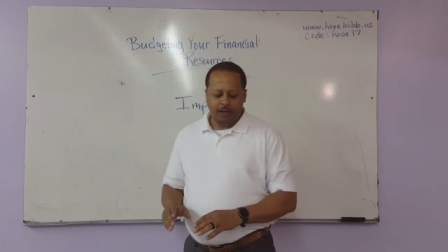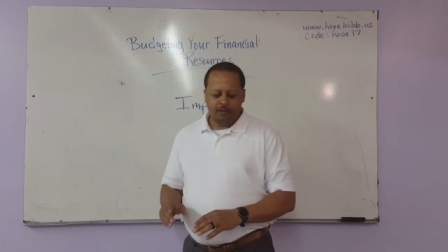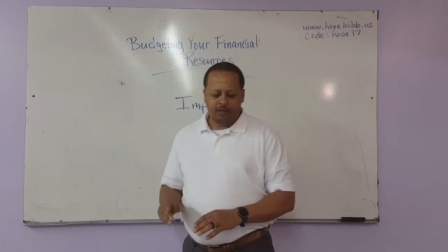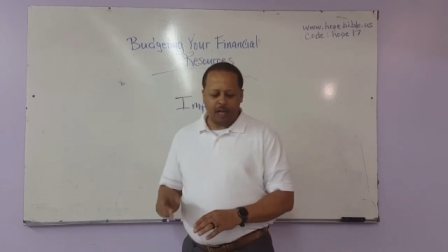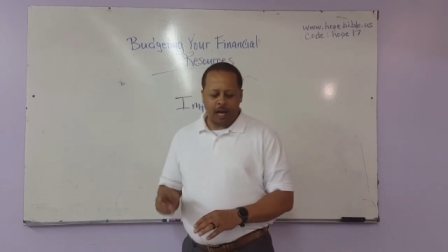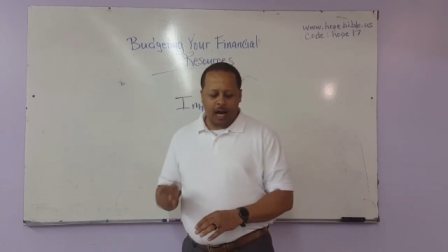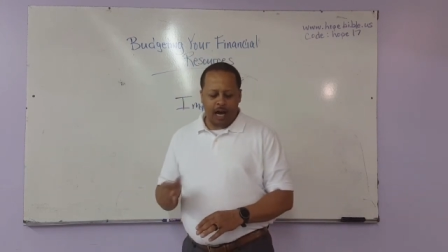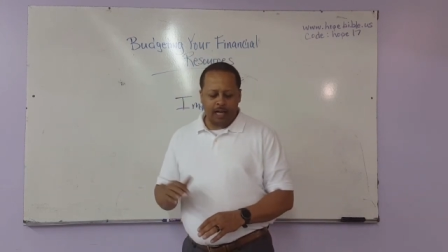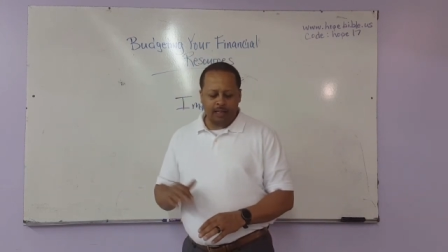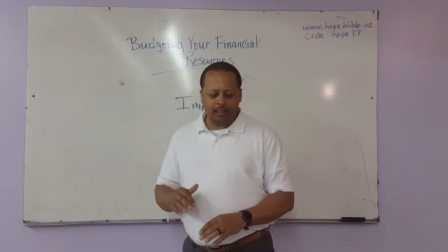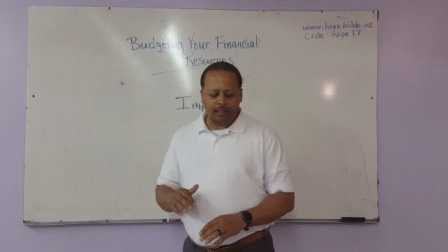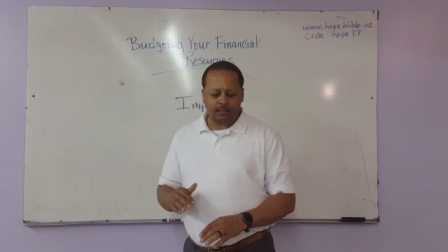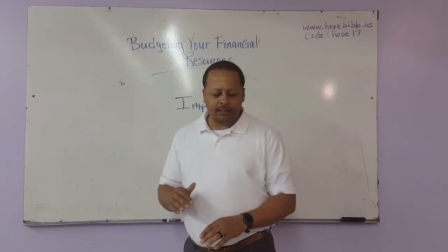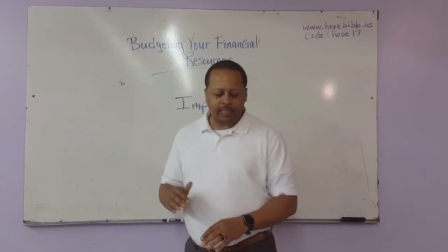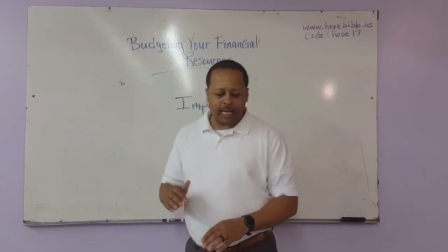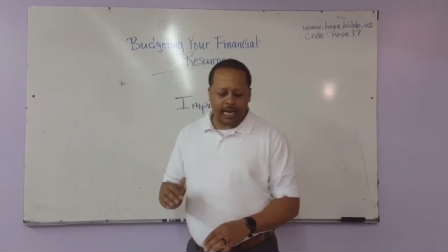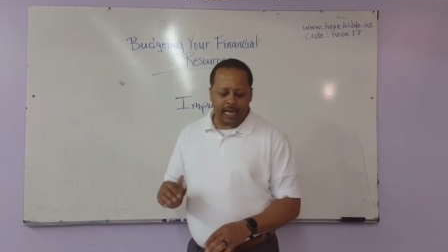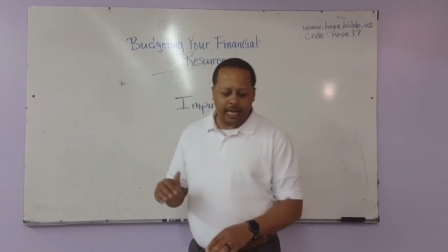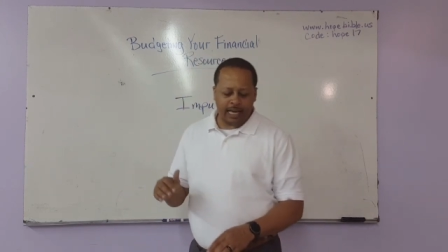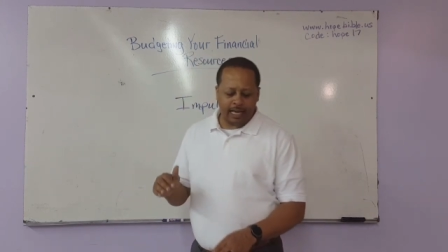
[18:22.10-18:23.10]
To
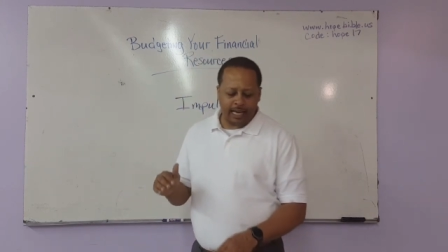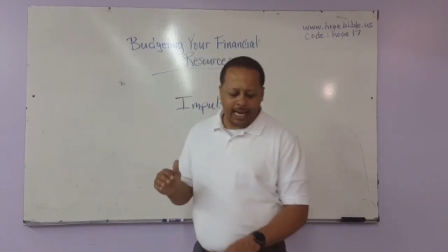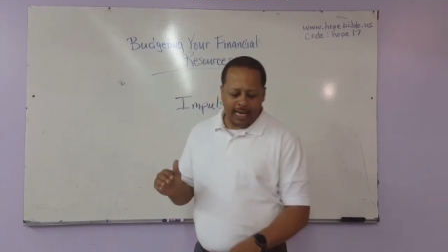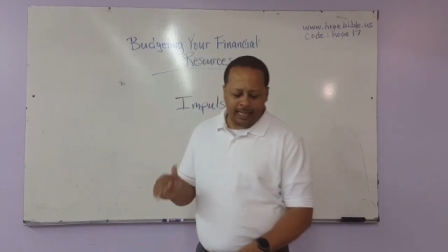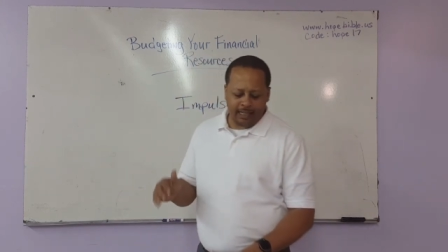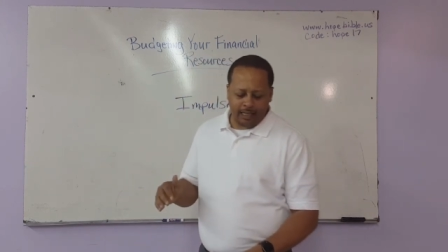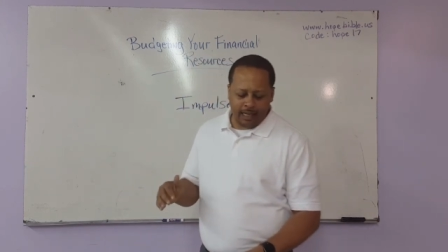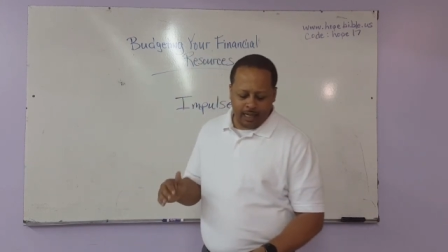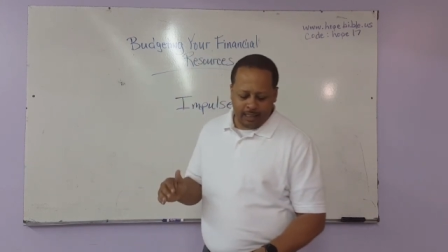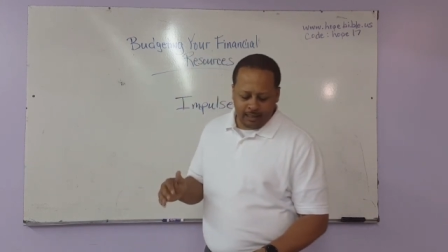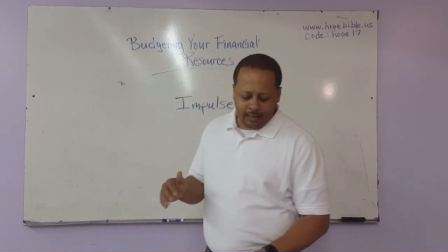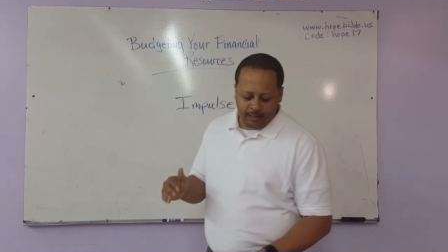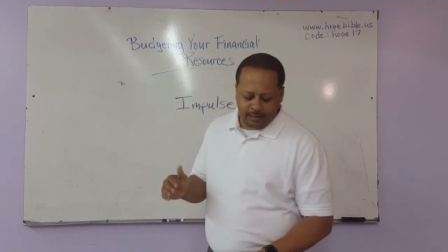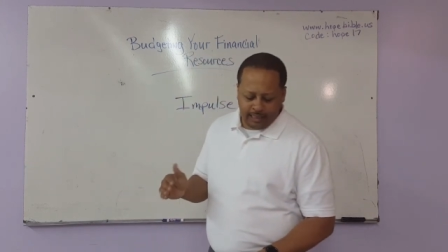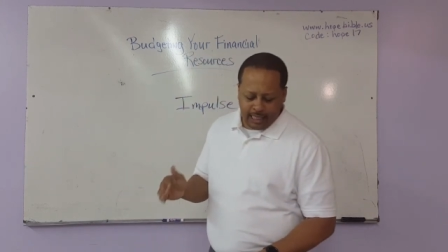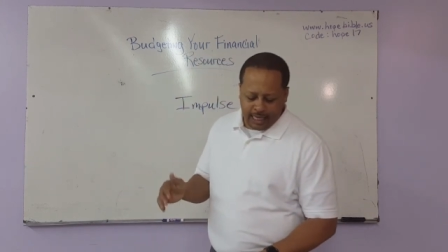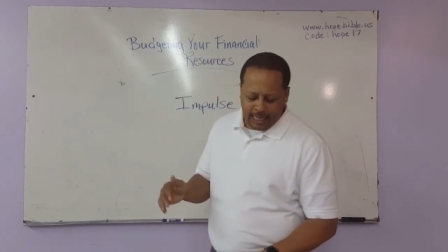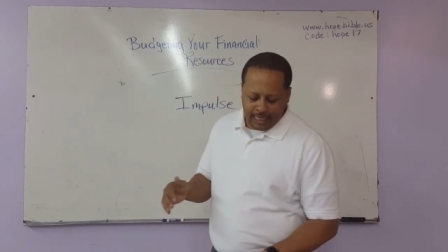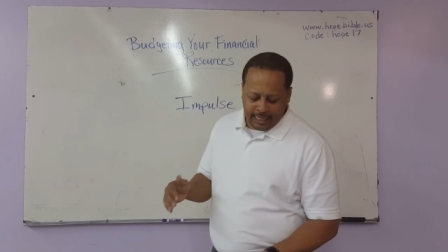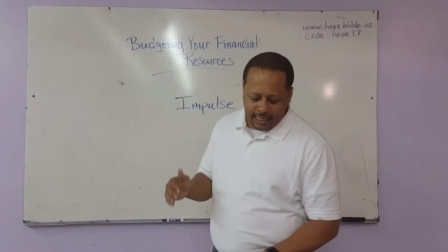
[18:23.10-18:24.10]
understand,
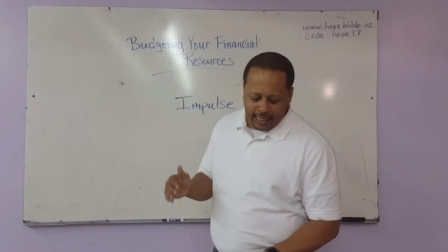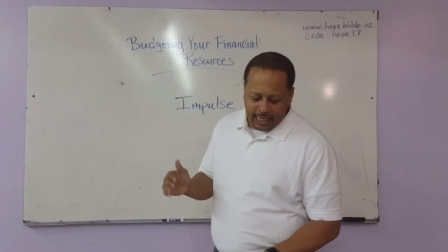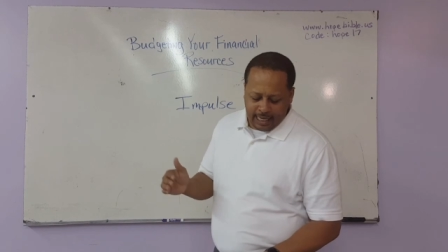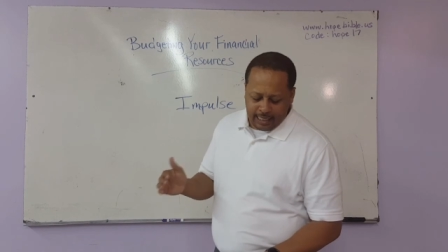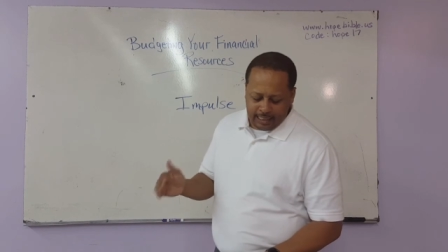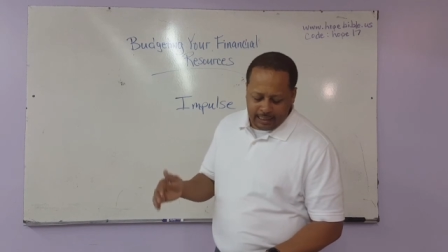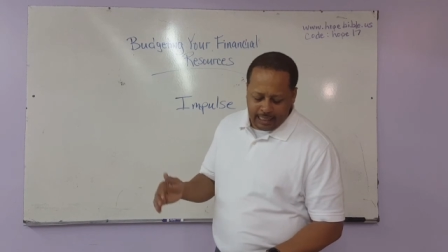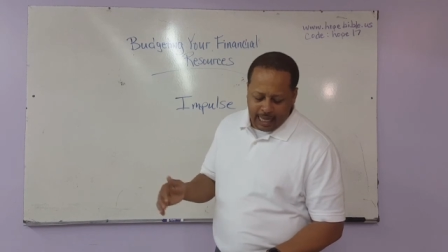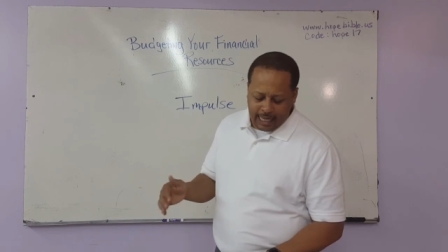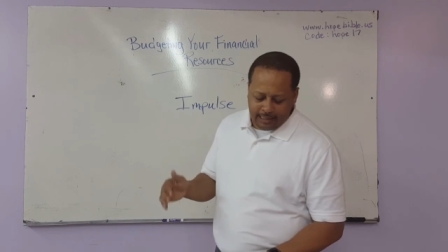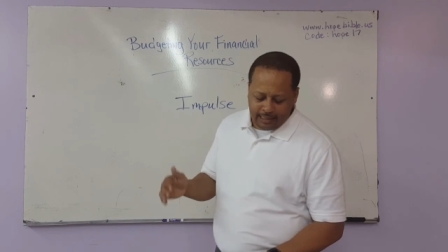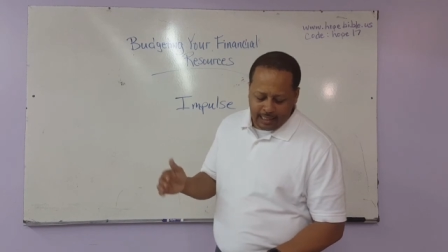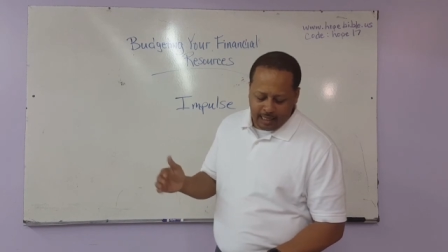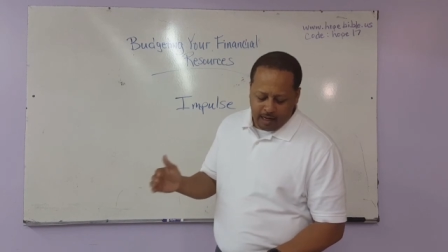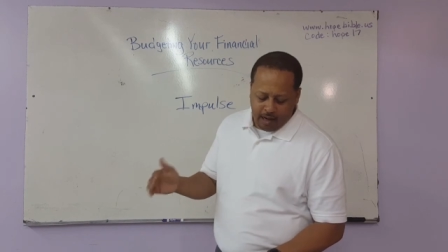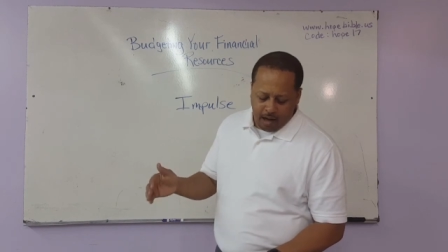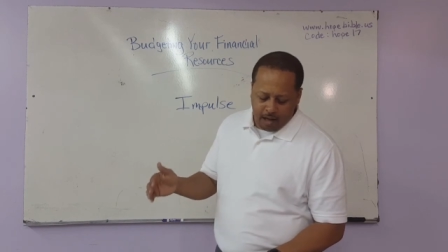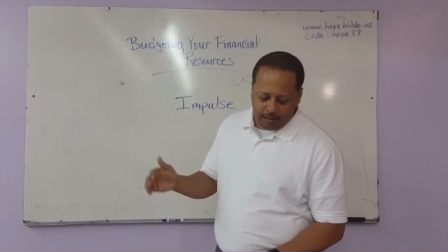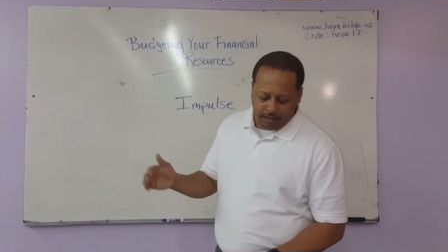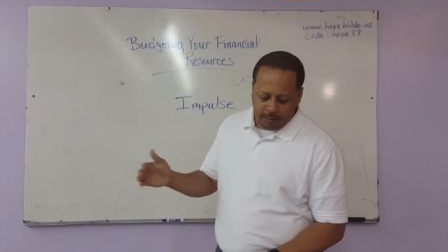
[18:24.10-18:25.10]
understand analyzing
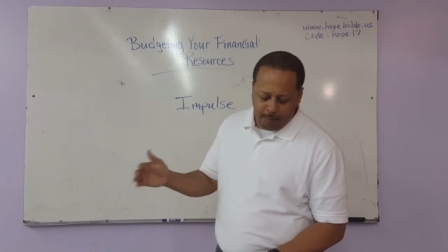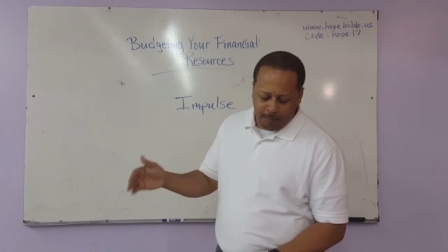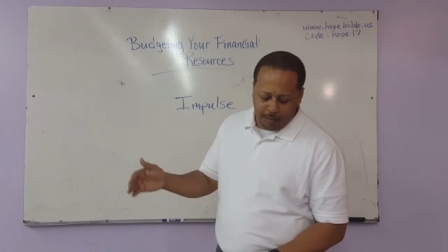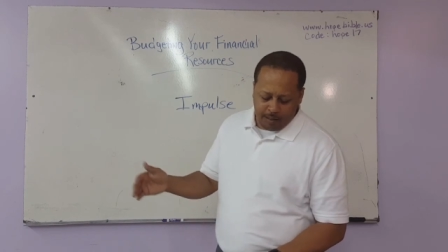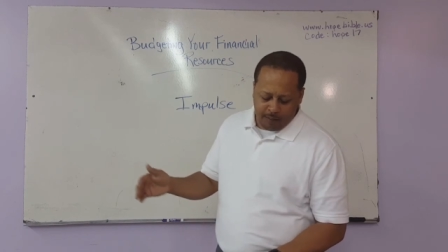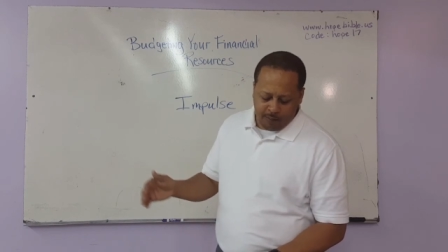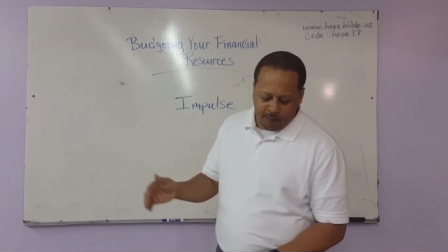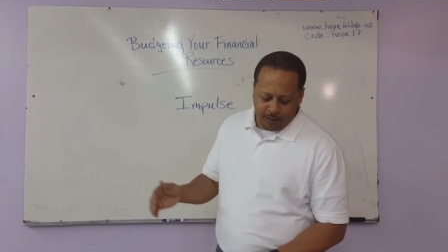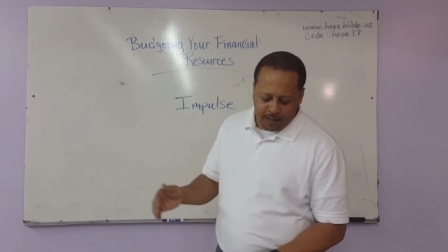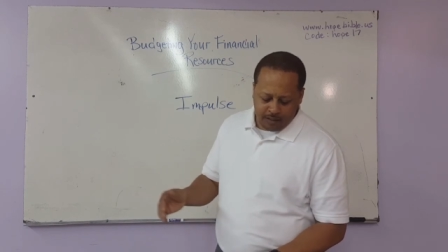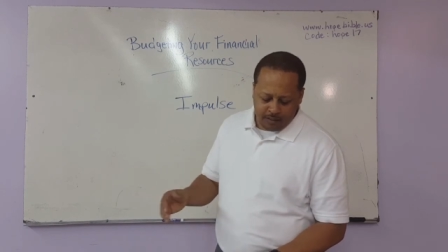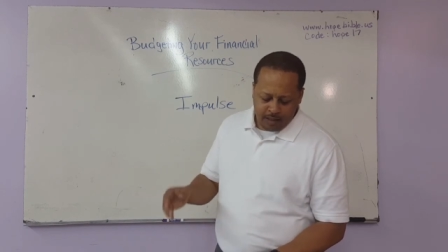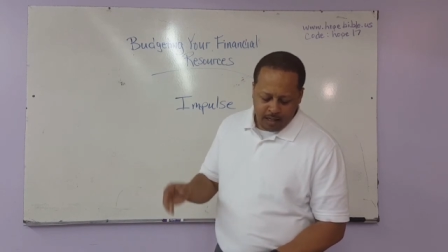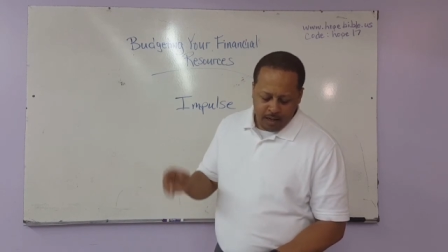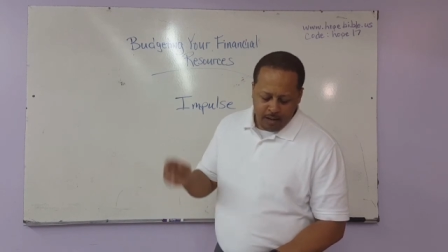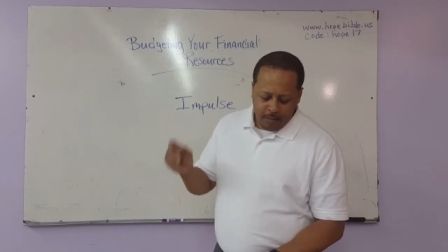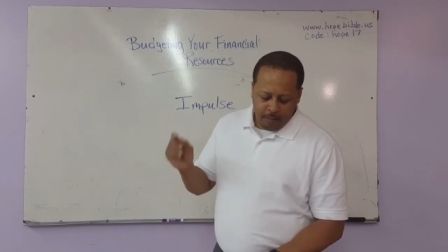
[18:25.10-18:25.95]
cost and benefits,